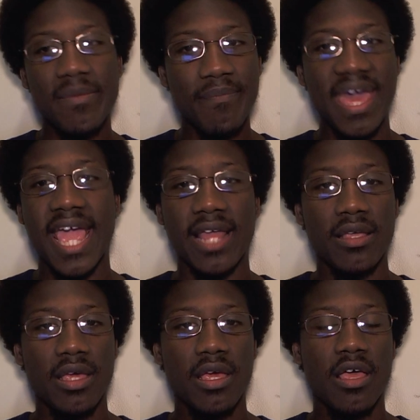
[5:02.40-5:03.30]
demand
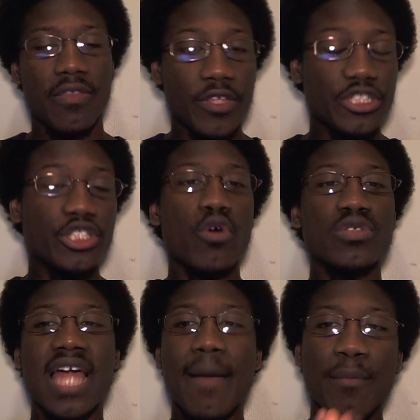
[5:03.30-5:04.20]
the
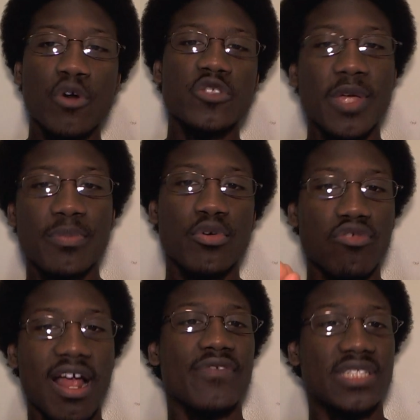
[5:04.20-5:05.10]
shows that most people
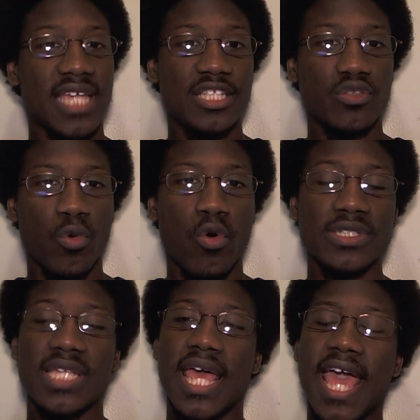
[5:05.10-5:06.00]
gravitate
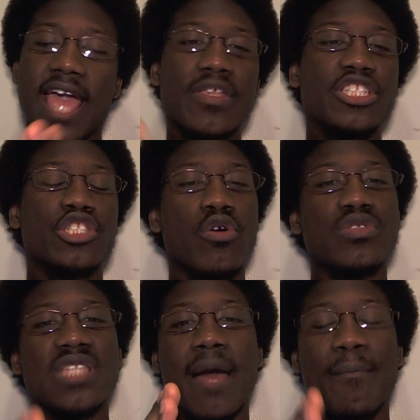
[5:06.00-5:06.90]
towards and the
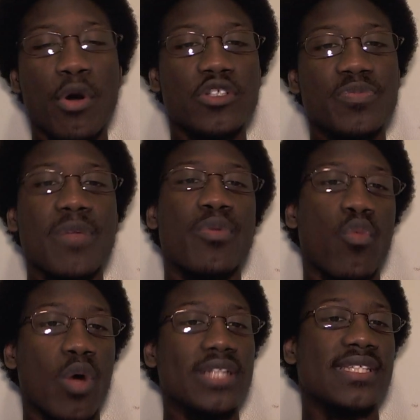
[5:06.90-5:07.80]
shows that most people
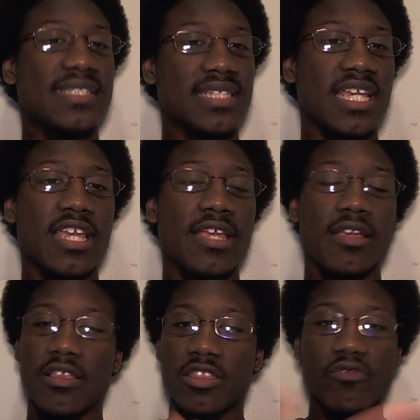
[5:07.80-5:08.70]
want to see
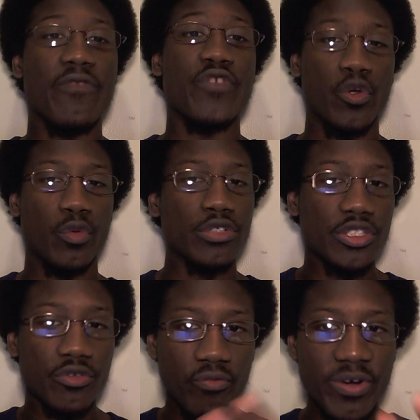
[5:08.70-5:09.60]
the
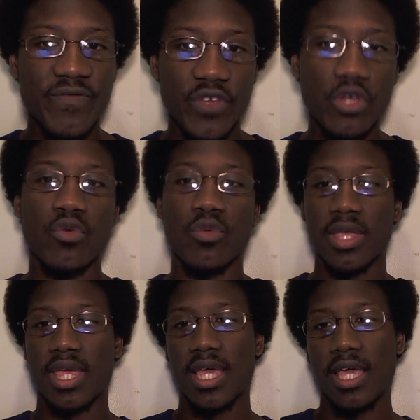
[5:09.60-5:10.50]
reviewer's review.
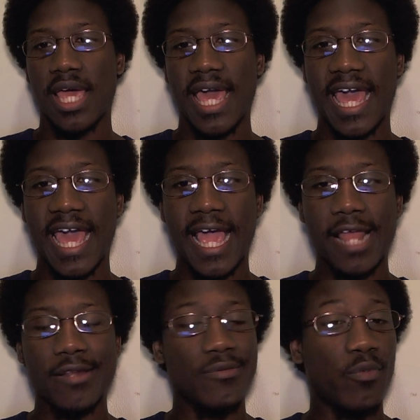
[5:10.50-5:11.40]

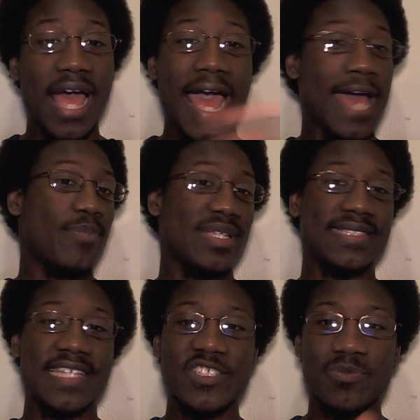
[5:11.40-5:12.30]
And what
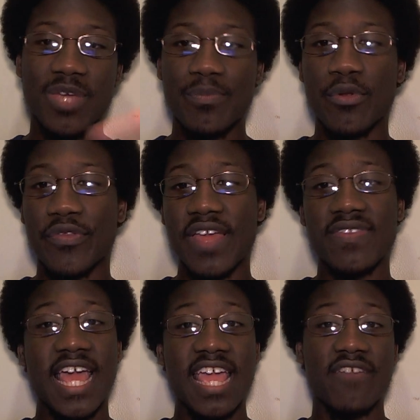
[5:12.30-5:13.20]
happens is people
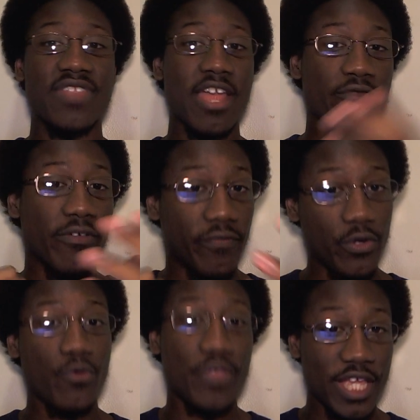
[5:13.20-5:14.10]
think that if they
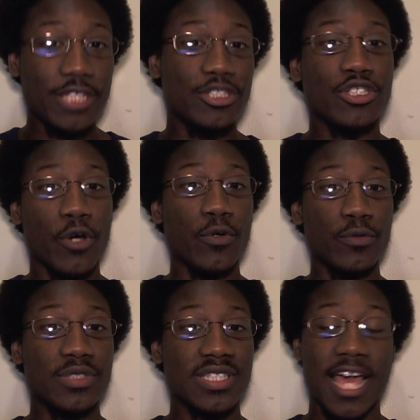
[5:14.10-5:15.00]
review these
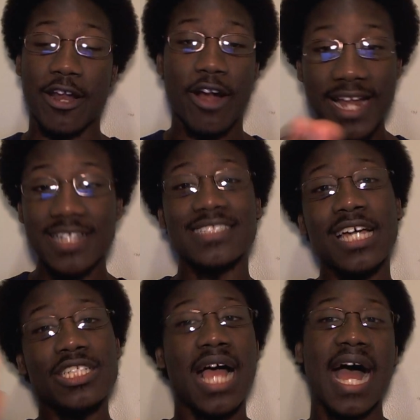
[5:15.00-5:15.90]
shows that are in
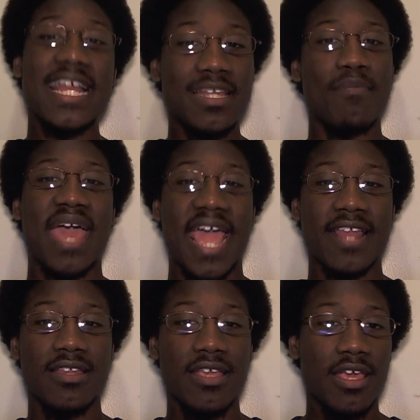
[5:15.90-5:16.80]
such high
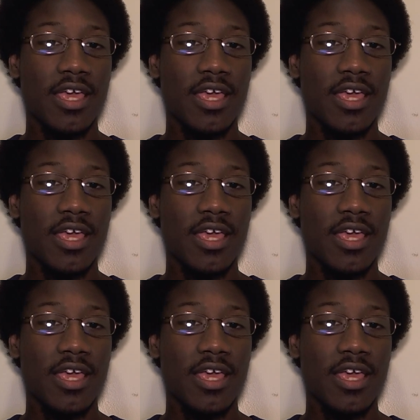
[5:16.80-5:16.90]
demand,